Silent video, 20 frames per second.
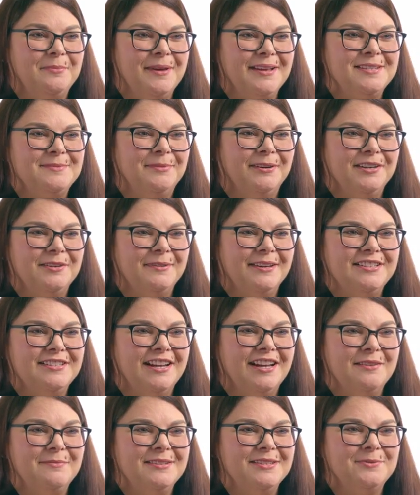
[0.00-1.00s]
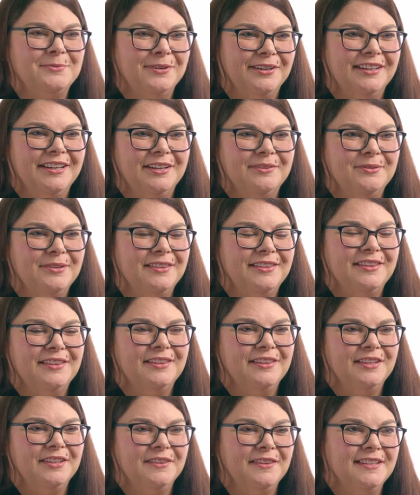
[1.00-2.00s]
best part of my job is working with,
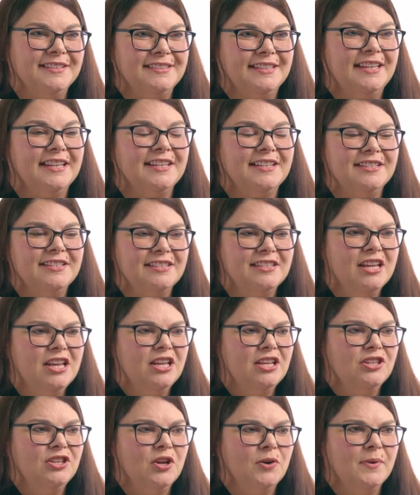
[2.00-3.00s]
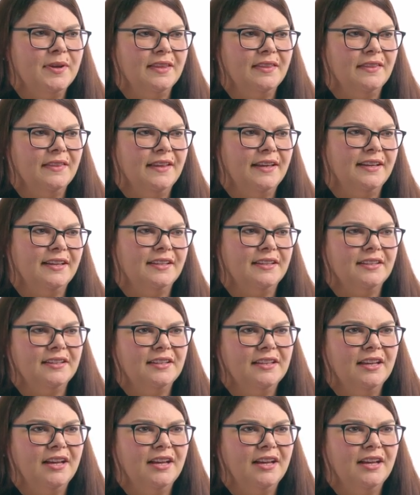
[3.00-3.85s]
you know, these kids, knowing that